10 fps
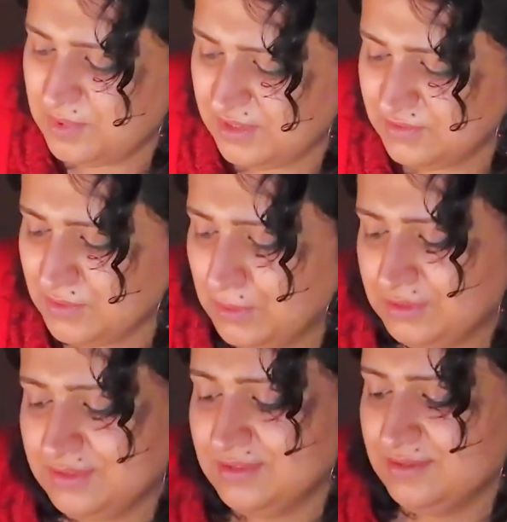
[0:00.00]
being
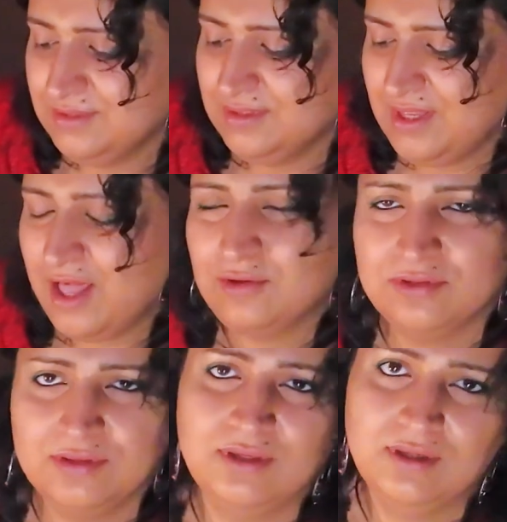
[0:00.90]
told how to
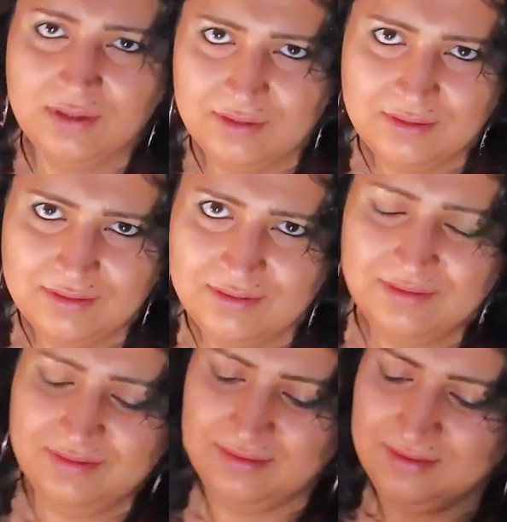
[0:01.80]
think.
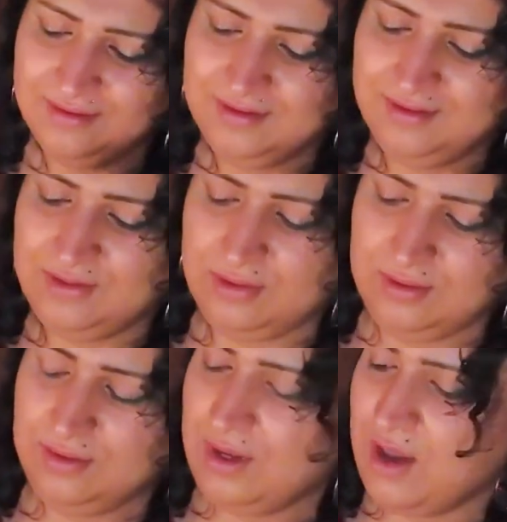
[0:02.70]
You
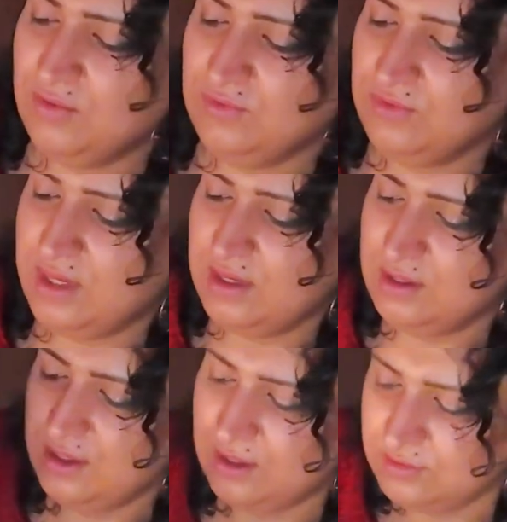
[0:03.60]
know, how to
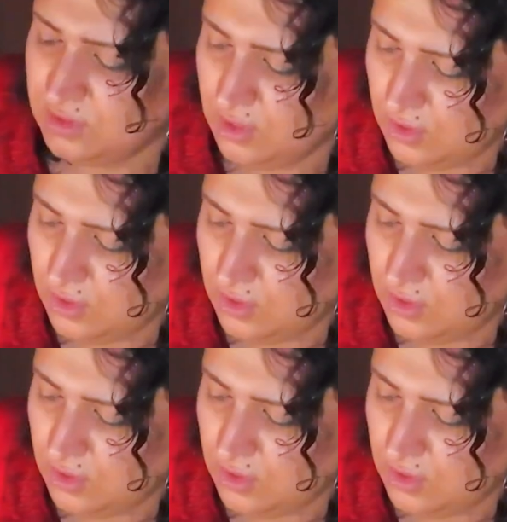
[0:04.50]
think and